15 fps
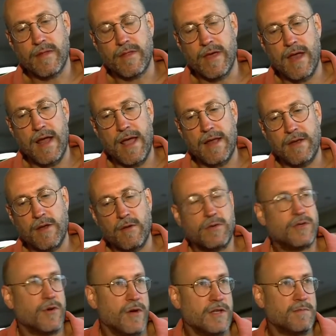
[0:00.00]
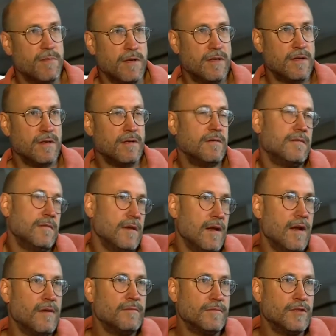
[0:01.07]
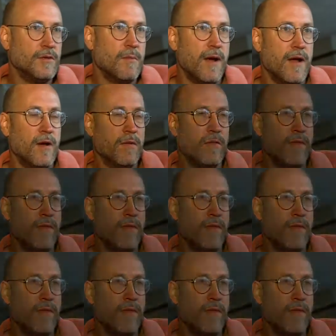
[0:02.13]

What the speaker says: I had no choice but to, you know, do my own